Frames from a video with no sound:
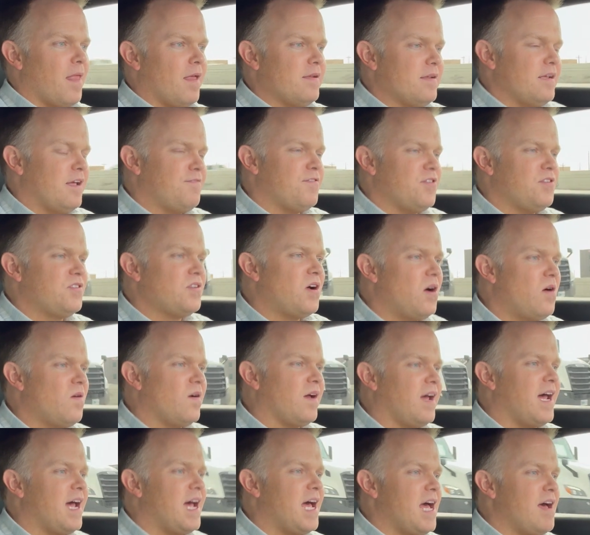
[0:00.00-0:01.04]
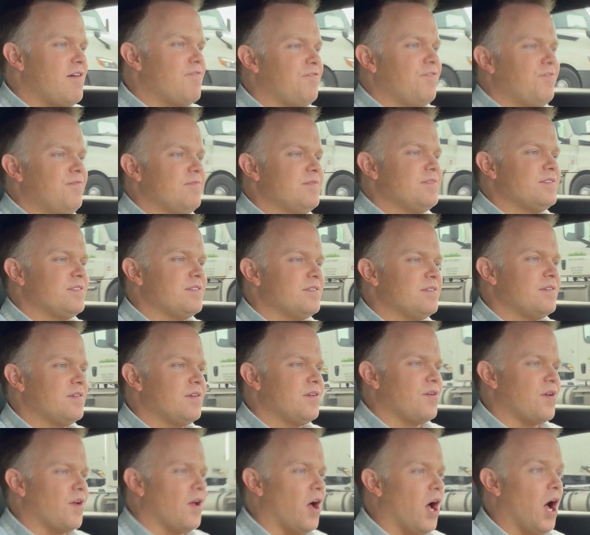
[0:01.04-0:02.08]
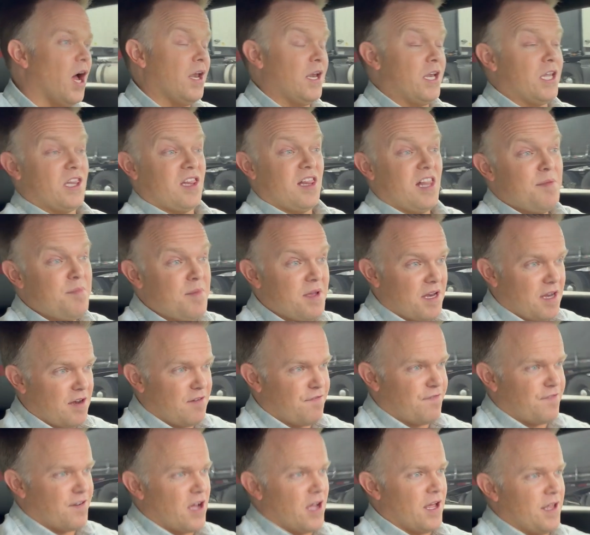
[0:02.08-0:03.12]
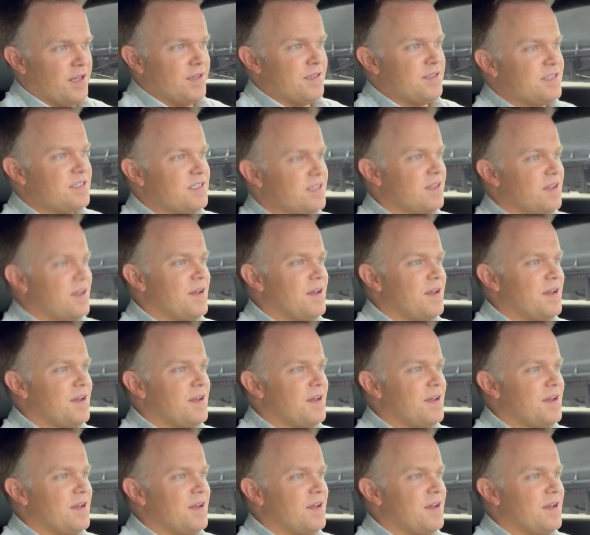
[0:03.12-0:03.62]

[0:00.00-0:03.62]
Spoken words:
if you don't have unlimited funds,